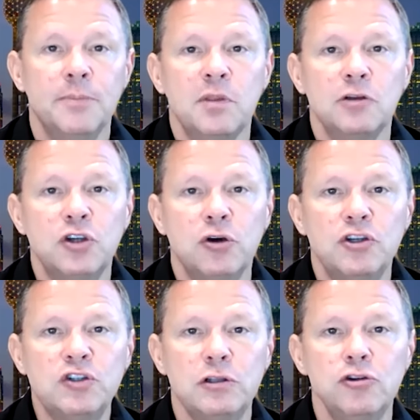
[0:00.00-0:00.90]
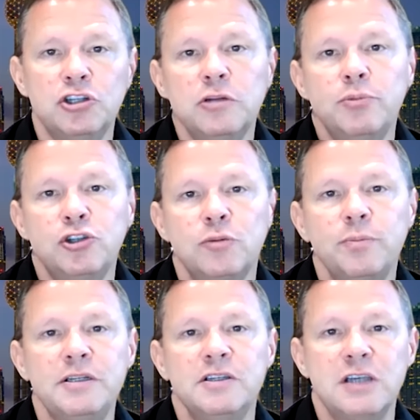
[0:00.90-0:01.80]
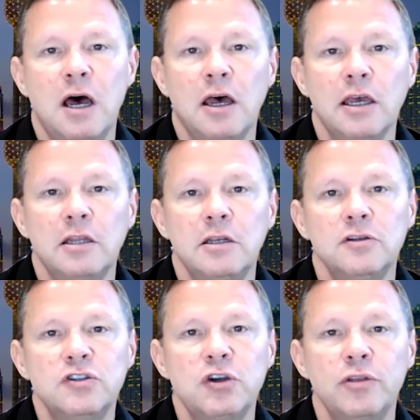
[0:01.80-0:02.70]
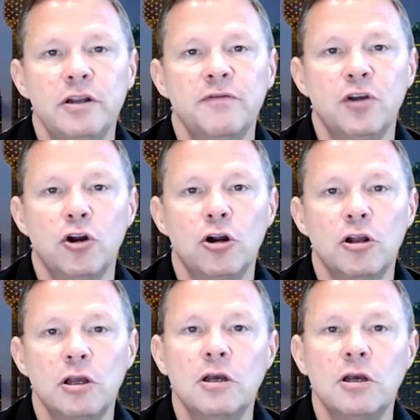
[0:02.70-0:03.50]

So the solution should be designed so that if there are